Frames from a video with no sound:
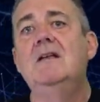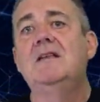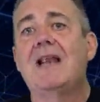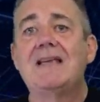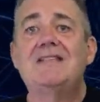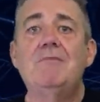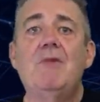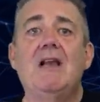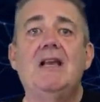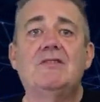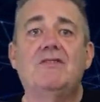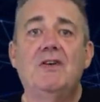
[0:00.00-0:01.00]
The last in my
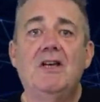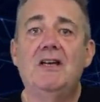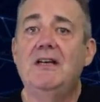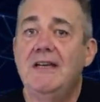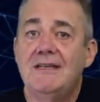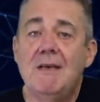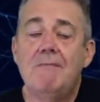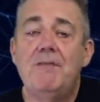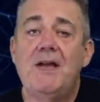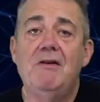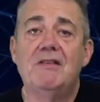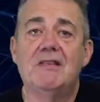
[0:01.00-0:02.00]
list for learning is
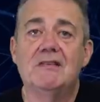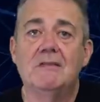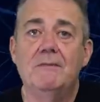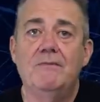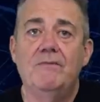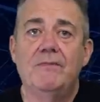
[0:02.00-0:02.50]
empiricism.